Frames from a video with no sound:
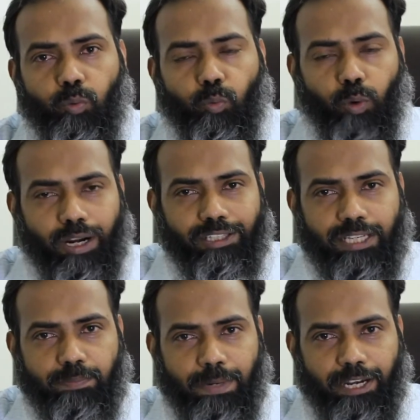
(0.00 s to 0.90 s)
One is
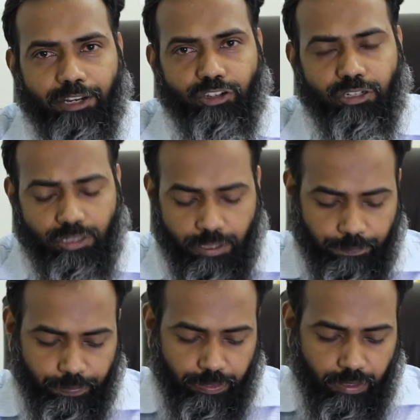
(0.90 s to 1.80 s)
expectations
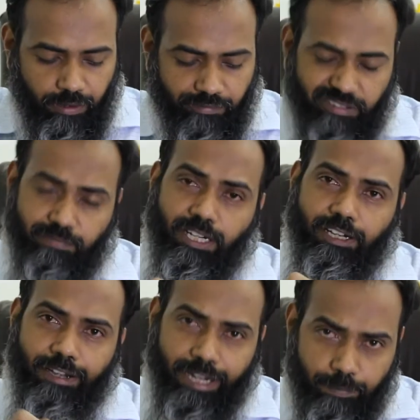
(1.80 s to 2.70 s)
from the
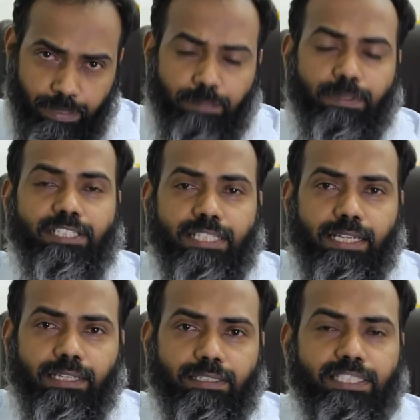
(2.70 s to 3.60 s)
treatment per se.
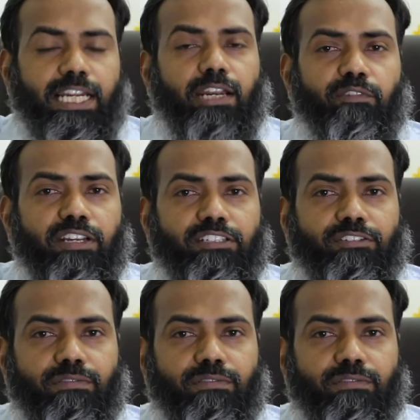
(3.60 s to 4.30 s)
Second one is